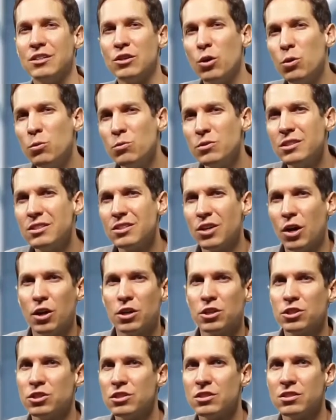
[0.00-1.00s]
the coldest,
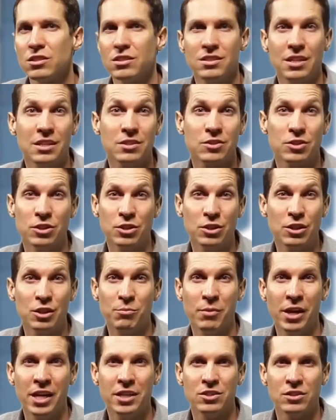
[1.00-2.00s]
harshest desert you can
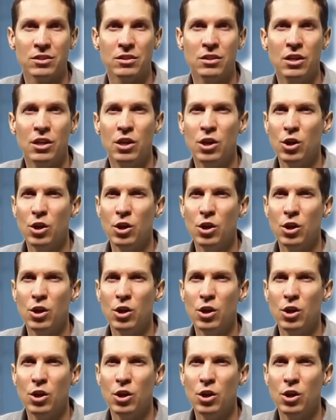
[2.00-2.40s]
imagine,